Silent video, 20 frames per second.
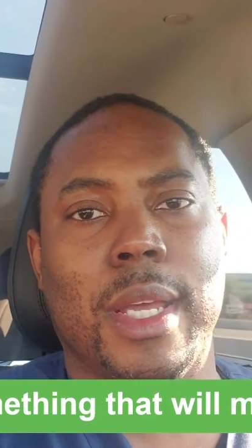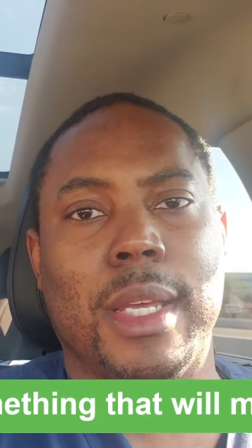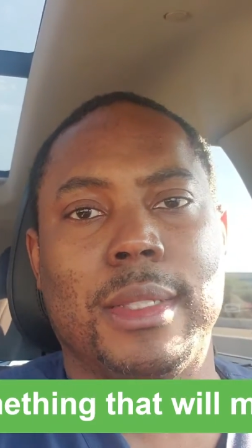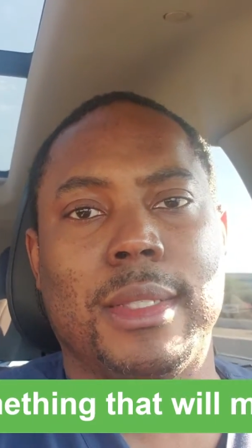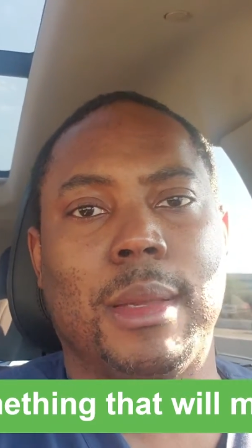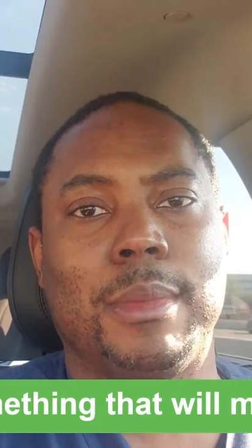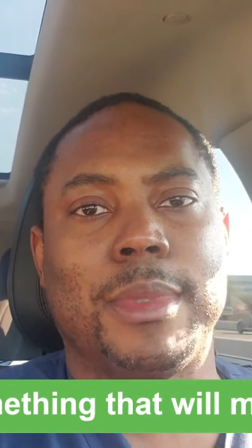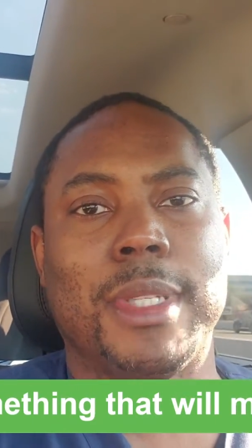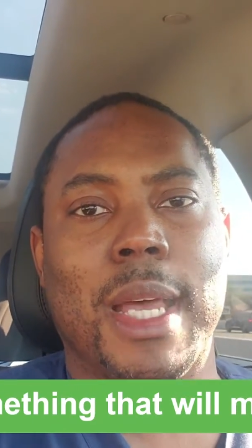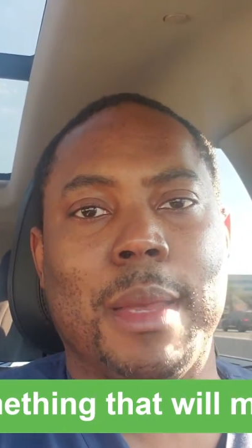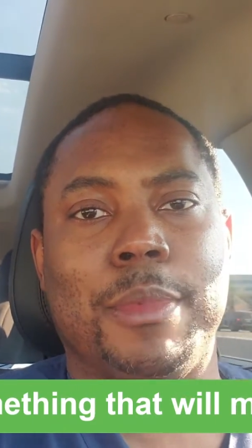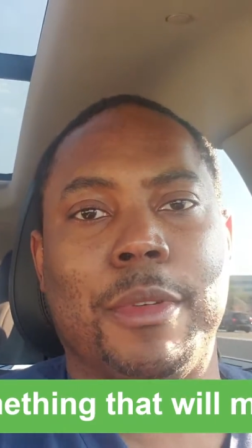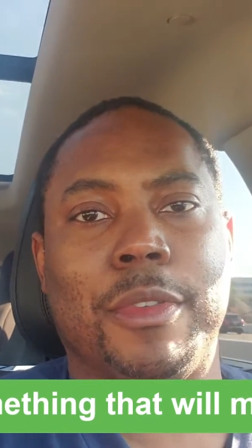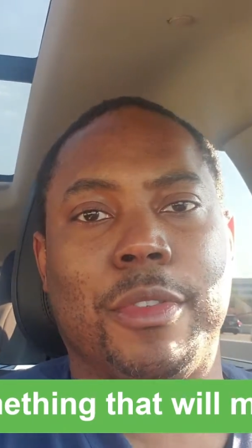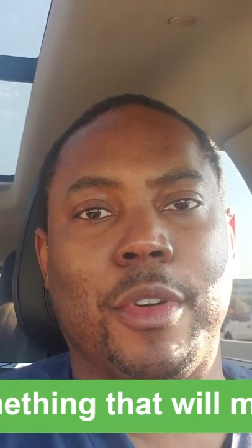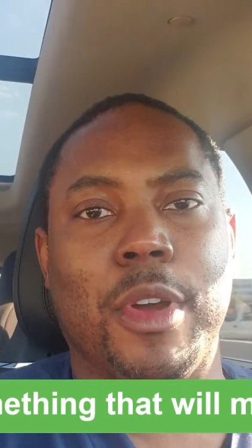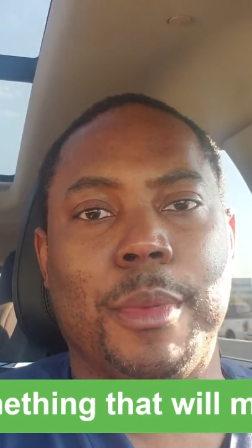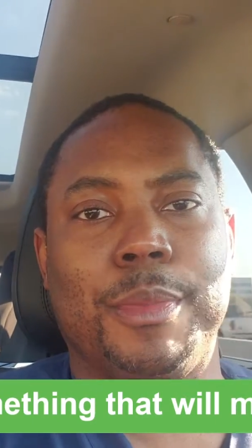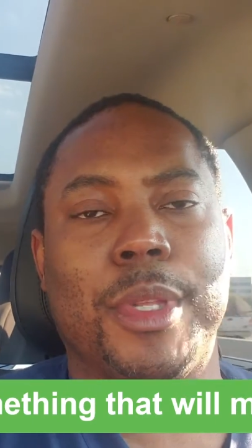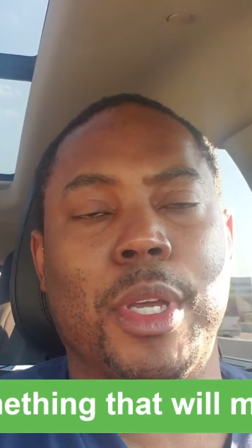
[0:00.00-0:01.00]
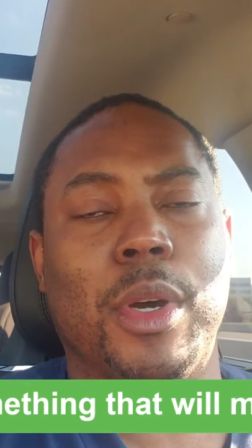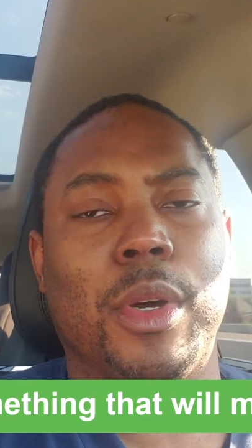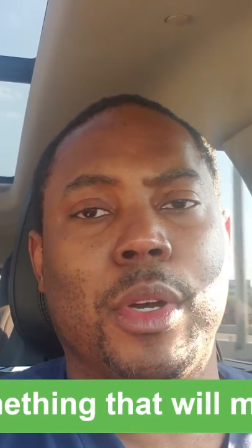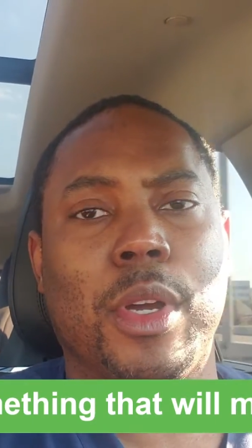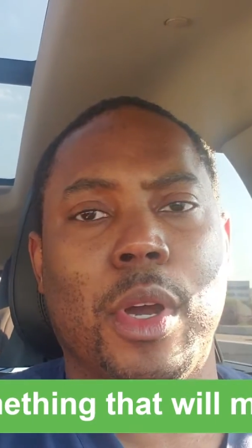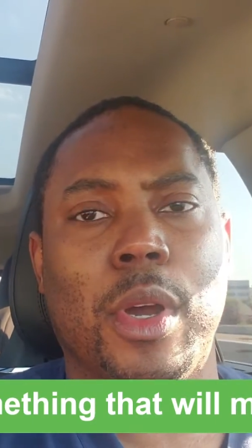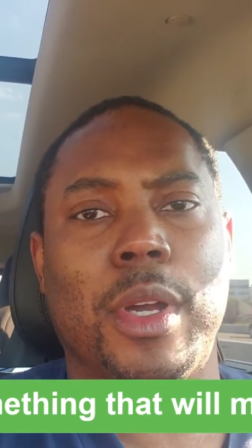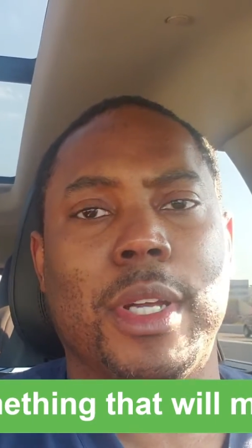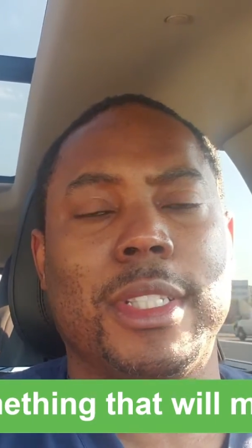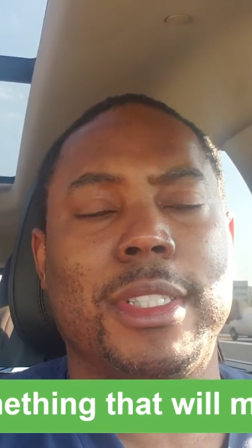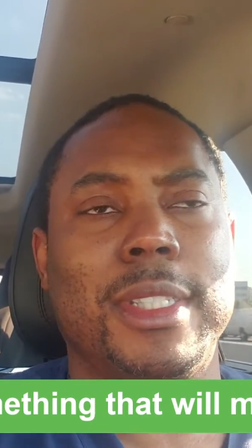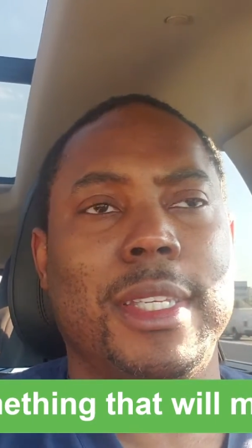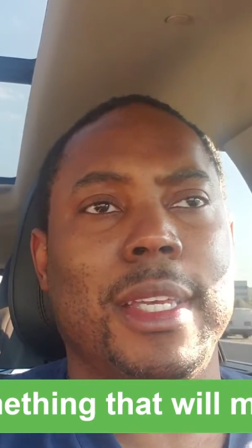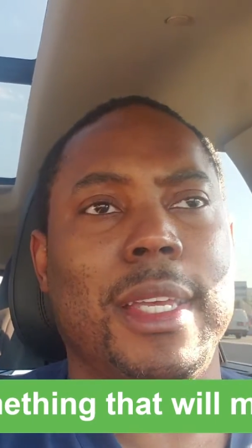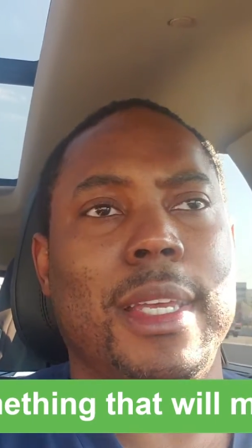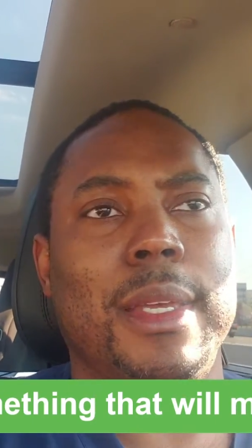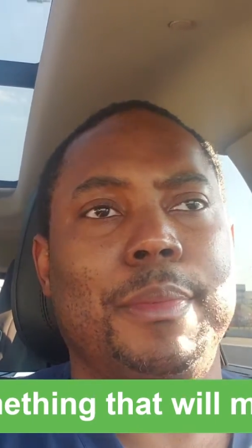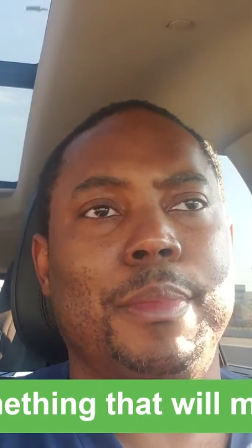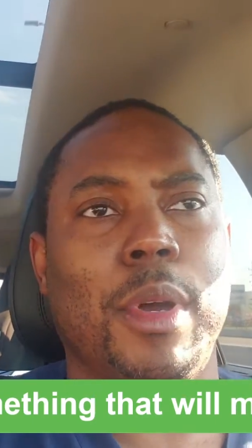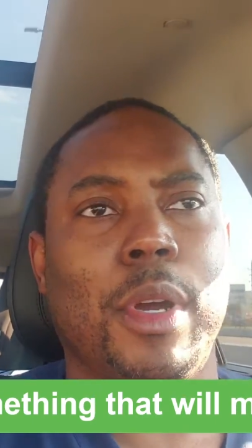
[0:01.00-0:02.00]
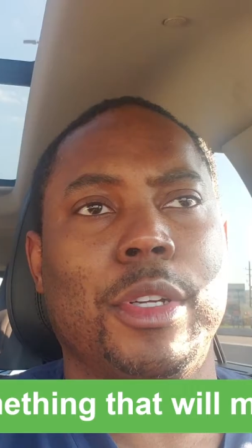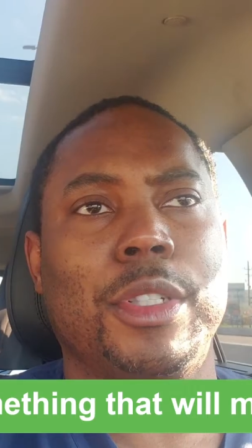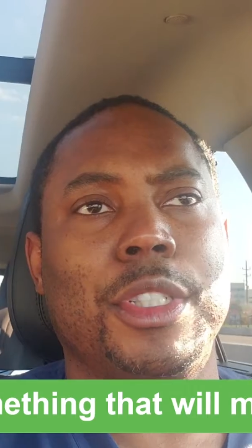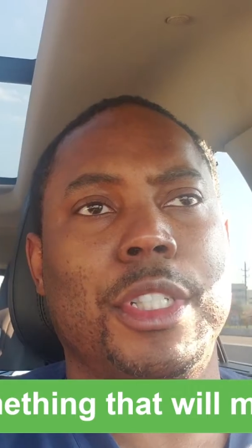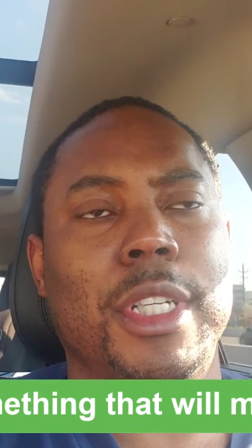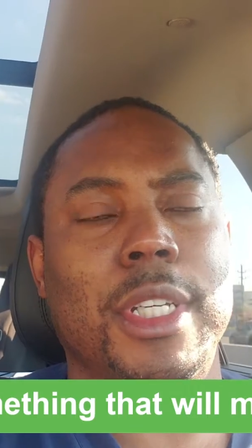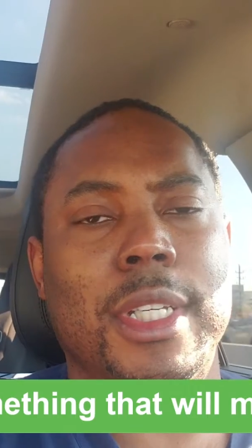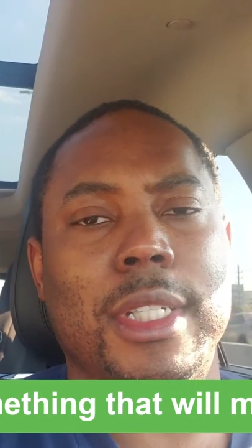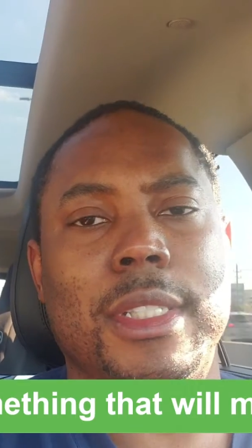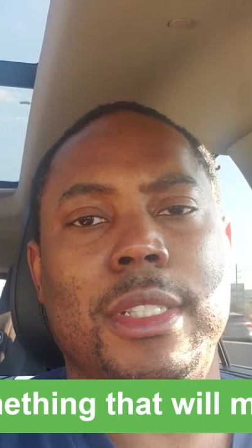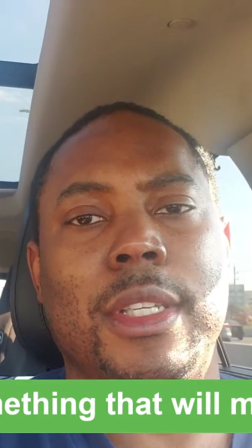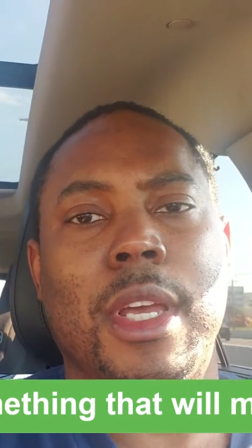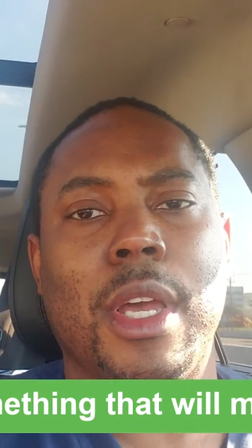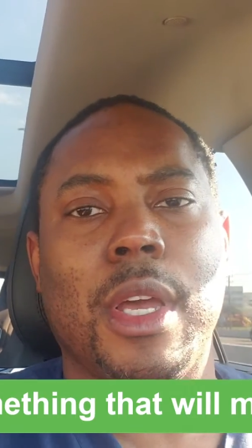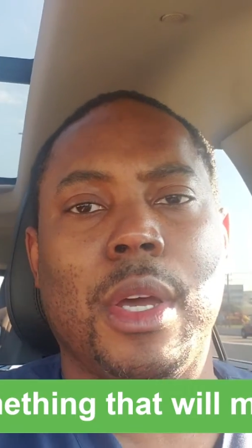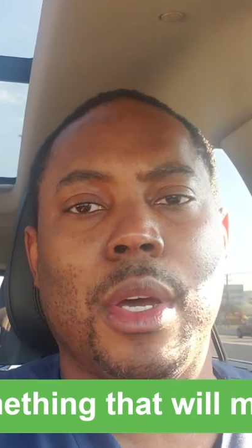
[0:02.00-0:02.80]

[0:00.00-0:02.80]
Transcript: some type of cryptocurrency purchase,